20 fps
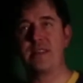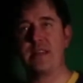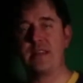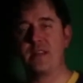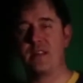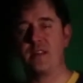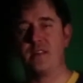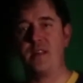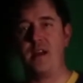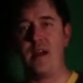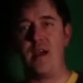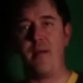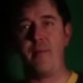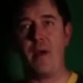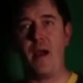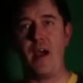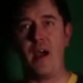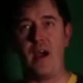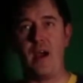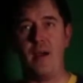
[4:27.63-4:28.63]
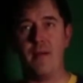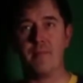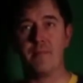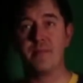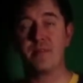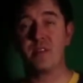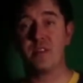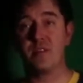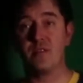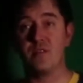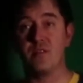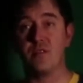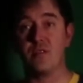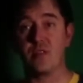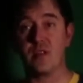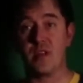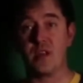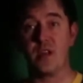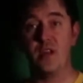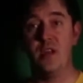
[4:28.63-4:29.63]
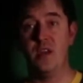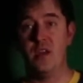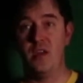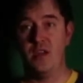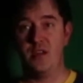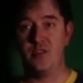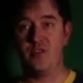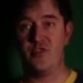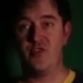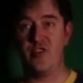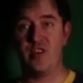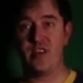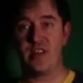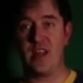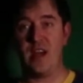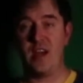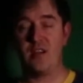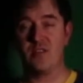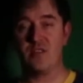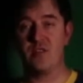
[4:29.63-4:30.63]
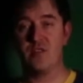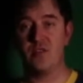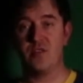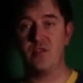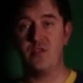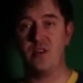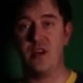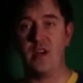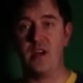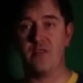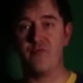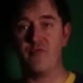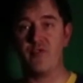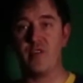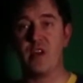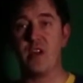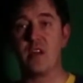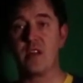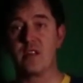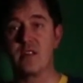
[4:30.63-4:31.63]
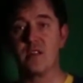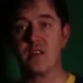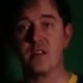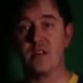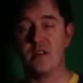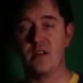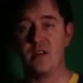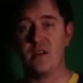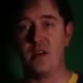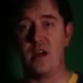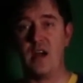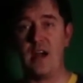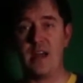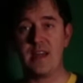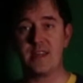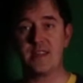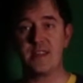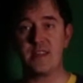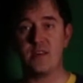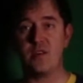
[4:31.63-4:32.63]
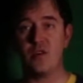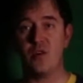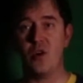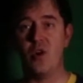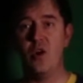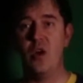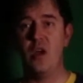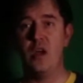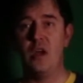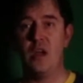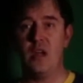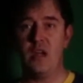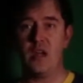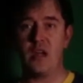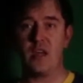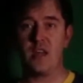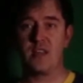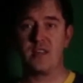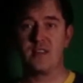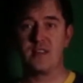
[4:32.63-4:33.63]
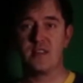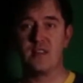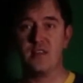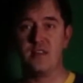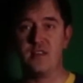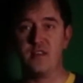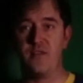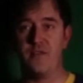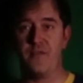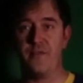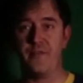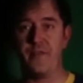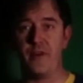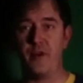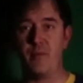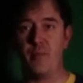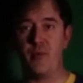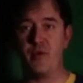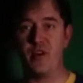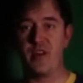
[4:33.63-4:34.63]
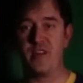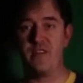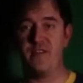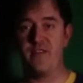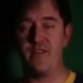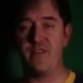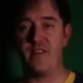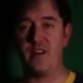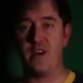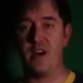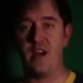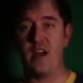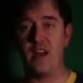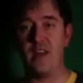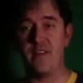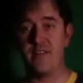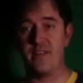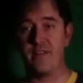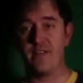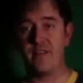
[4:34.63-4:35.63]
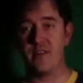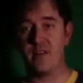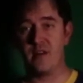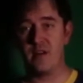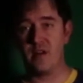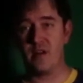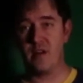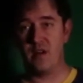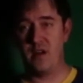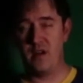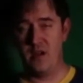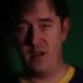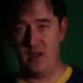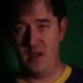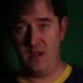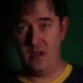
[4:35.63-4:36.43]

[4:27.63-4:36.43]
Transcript: set it up up to the three thousand two hundred uh, I C O. It's uh, four point five uh,